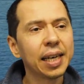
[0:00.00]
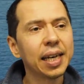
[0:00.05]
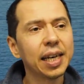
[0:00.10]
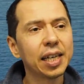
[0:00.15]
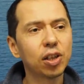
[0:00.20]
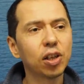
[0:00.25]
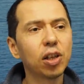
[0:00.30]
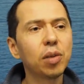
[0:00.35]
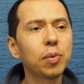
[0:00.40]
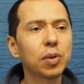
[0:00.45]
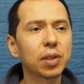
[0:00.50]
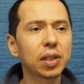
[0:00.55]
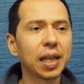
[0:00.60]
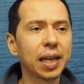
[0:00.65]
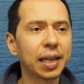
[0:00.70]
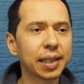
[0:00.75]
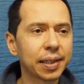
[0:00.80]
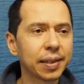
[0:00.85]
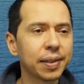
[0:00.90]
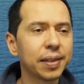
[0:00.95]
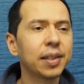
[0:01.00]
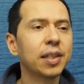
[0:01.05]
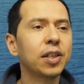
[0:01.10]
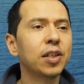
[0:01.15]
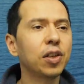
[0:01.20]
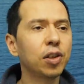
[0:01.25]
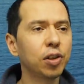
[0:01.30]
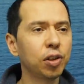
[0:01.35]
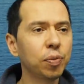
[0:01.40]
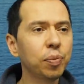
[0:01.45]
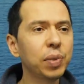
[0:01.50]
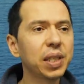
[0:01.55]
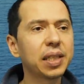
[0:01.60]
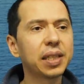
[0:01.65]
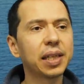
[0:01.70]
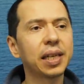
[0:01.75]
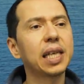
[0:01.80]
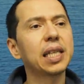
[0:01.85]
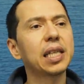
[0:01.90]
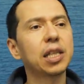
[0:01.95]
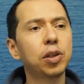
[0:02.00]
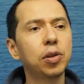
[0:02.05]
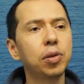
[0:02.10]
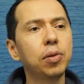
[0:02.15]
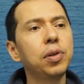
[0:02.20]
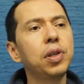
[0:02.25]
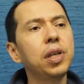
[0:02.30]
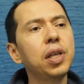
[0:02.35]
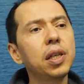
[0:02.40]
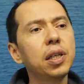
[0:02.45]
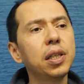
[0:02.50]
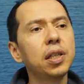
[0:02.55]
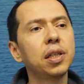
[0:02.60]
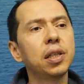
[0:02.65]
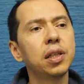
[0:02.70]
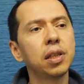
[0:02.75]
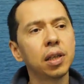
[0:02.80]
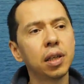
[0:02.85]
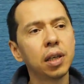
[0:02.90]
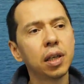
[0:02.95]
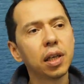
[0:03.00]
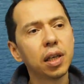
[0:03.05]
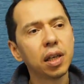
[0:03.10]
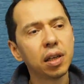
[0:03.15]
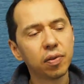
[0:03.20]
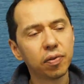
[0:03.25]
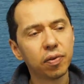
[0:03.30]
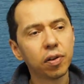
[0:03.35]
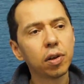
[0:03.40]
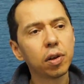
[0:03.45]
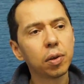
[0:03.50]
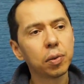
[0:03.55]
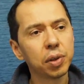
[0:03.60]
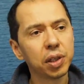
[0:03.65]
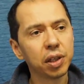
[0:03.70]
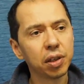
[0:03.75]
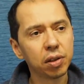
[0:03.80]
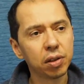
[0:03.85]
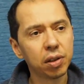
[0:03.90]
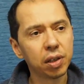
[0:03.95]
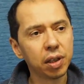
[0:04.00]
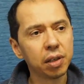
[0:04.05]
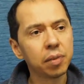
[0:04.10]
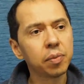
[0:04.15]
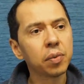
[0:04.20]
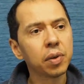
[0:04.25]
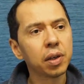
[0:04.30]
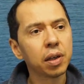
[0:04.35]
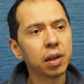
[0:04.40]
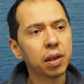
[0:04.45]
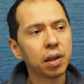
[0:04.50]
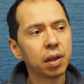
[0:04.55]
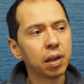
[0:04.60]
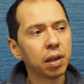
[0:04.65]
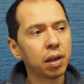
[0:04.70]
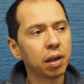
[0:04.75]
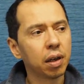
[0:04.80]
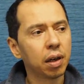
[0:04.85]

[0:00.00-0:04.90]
it's almost like you know, you missed another two years yep. in following your dream. Yep.